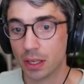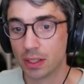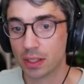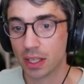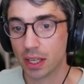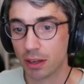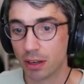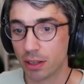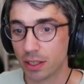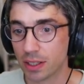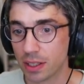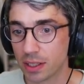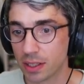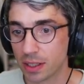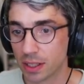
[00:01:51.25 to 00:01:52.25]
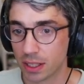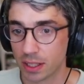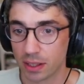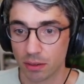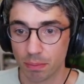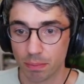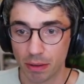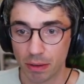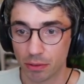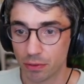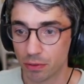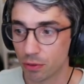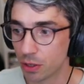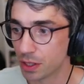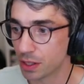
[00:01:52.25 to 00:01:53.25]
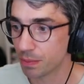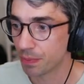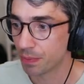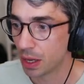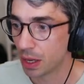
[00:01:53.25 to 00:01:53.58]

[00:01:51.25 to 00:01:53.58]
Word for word: You can see that creates this nice little bevel for us.